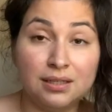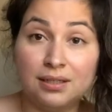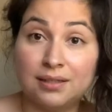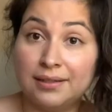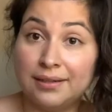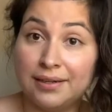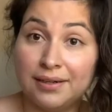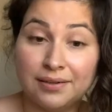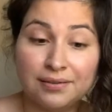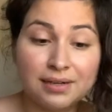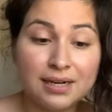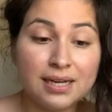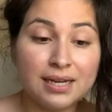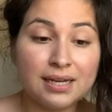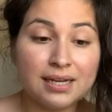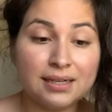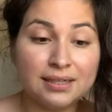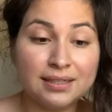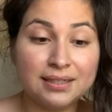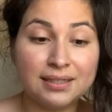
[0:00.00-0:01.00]
All
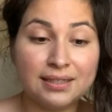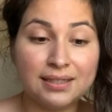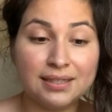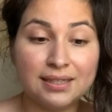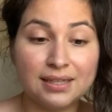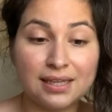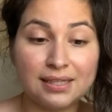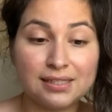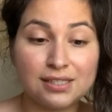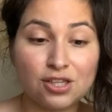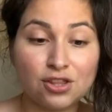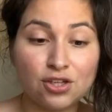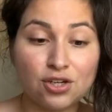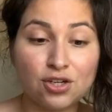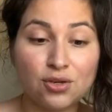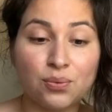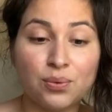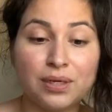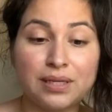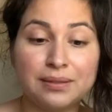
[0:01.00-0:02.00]
right, that's the
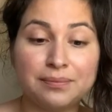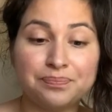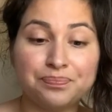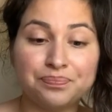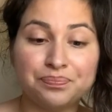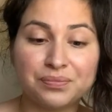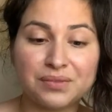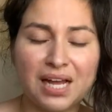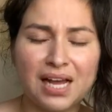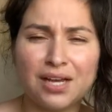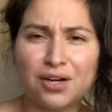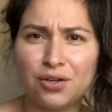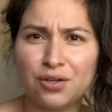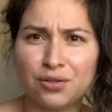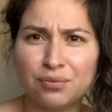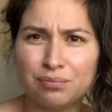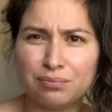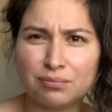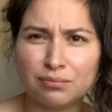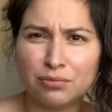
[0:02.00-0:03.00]
third one.
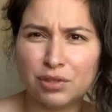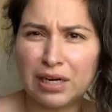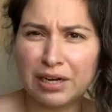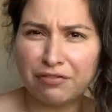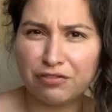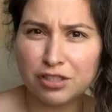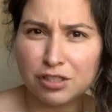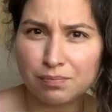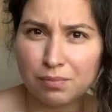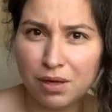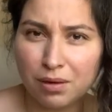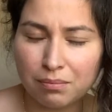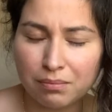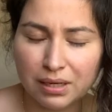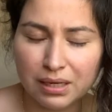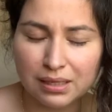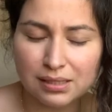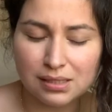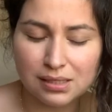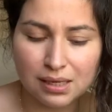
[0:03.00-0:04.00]
When I first bought
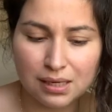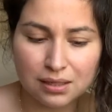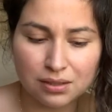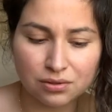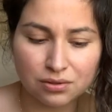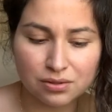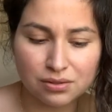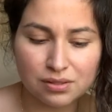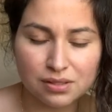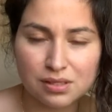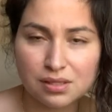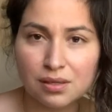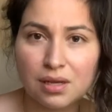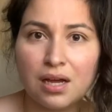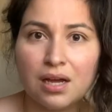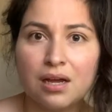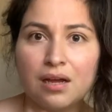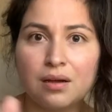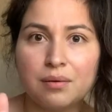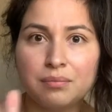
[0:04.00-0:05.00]
my sandals,
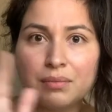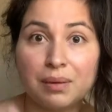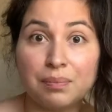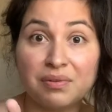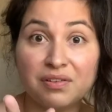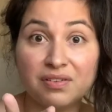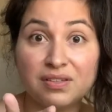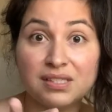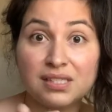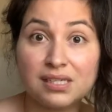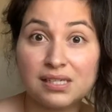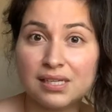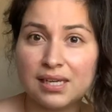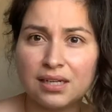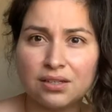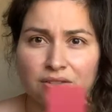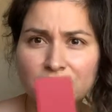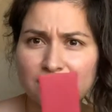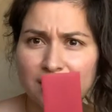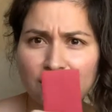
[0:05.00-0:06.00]
my PVC
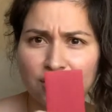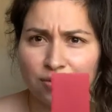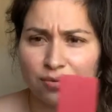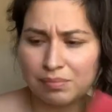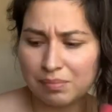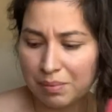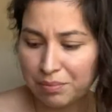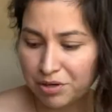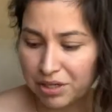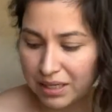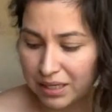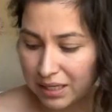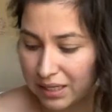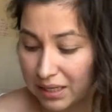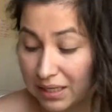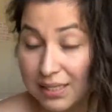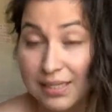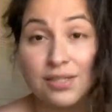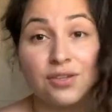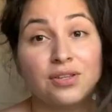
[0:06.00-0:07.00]
sandals, I don't remember getting
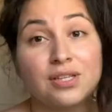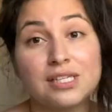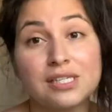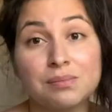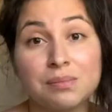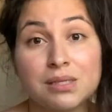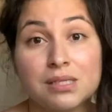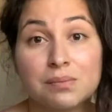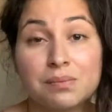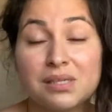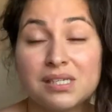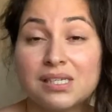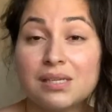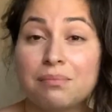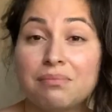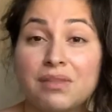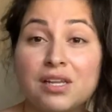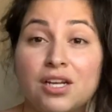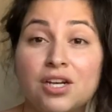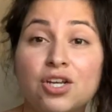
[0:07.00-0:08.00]
this, so this must be
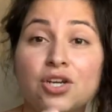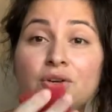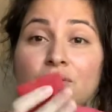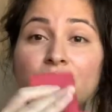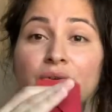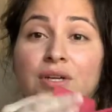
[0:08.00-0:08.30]
something new.